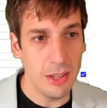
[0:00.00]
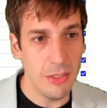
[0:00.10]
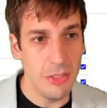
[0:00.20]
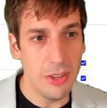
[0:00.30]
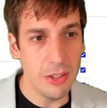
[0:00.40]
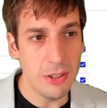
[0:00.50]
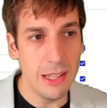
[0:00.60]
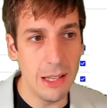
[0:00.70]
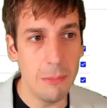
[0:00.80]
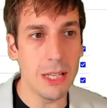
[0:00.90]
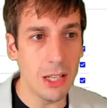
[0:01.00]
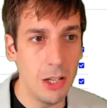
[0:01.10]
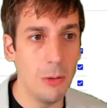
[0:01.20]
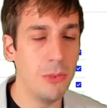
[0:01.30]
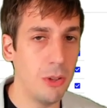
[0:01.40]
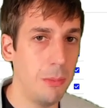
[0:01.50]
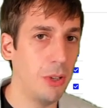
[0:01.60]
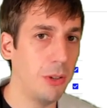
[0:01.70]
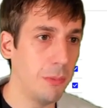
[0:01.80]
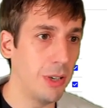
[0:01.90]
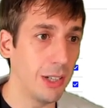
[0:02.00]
This then becomes a building block